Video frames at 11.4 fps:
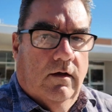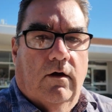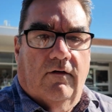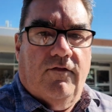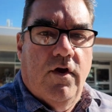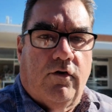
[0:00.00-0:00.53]
Got
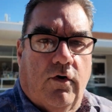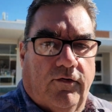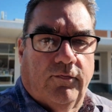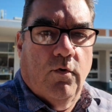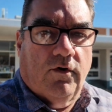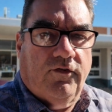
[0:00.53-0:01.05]
a few
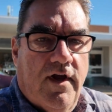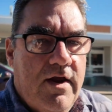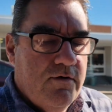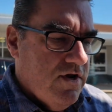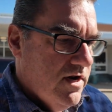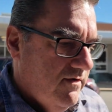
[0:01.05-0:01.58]
crosswalks here,
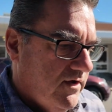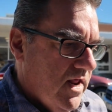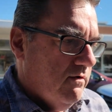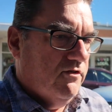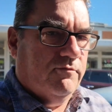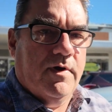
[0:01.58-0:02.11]
and you never
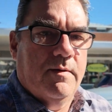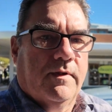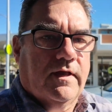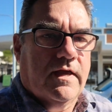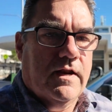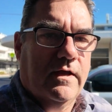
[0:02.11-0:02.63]
know if people
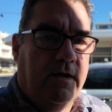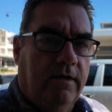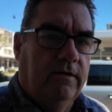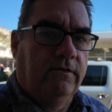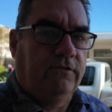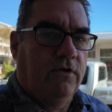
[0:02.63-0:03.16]
are going to
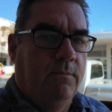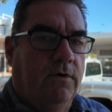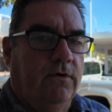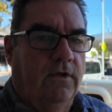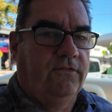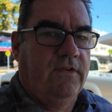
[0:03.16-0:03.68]
stop or
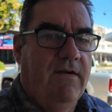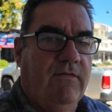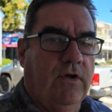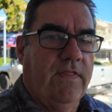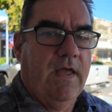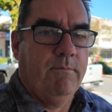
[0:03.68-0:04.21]
not. So have a
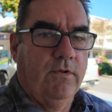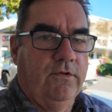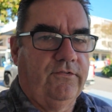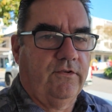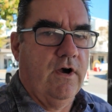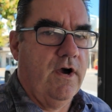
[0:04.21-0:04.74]
look at that blue
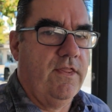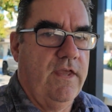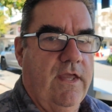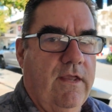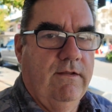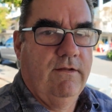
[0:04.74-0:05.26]
sky there.
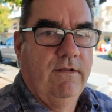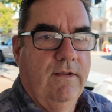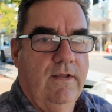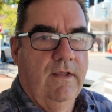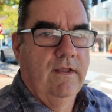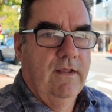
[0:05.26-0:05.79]

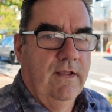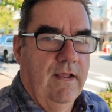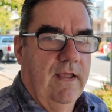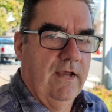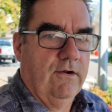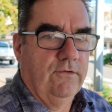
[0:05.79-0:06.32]

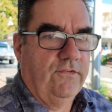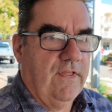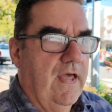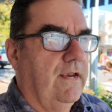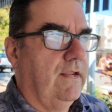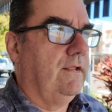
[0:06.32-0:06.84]
How good's that?